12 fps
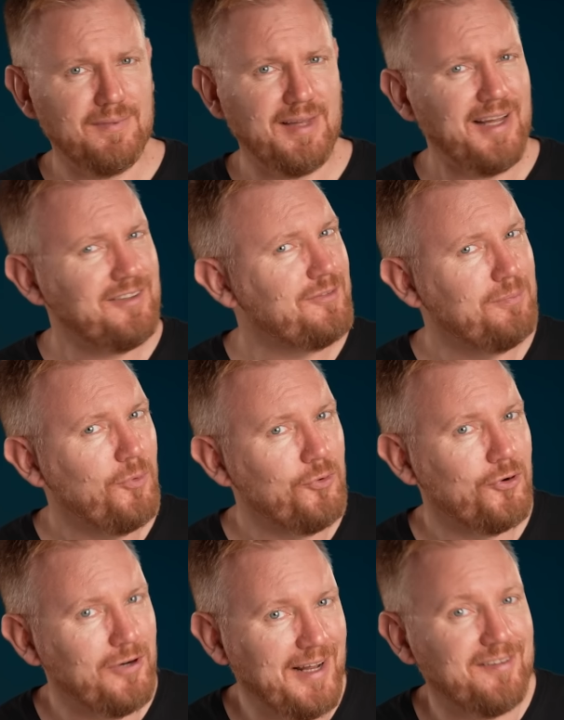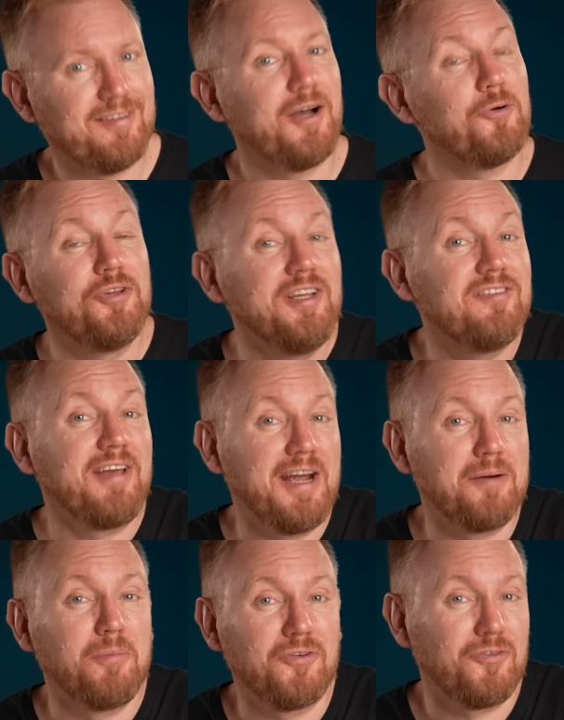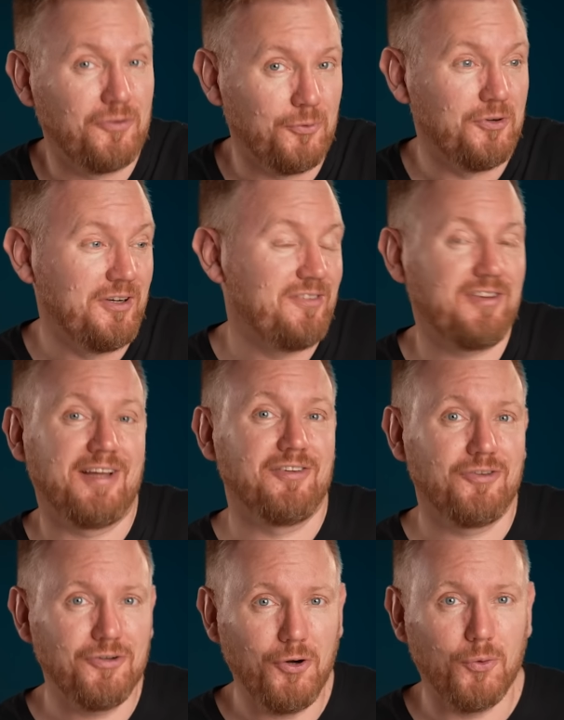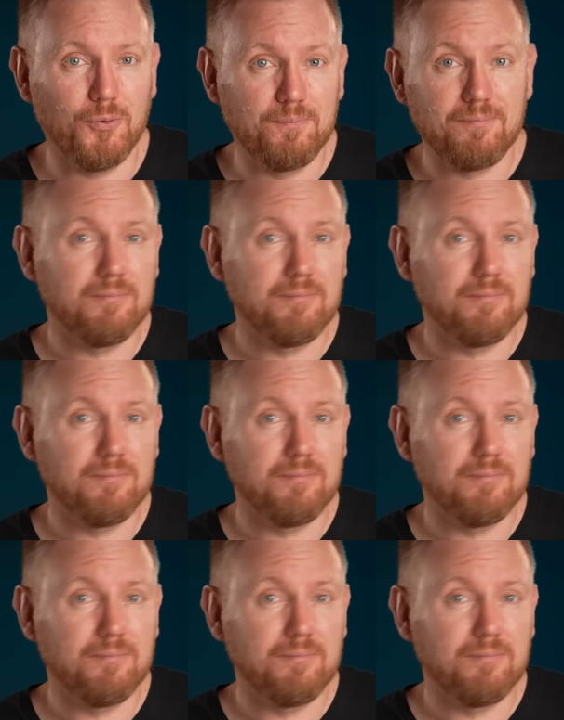that's more or less how these Airbus stories tend to go.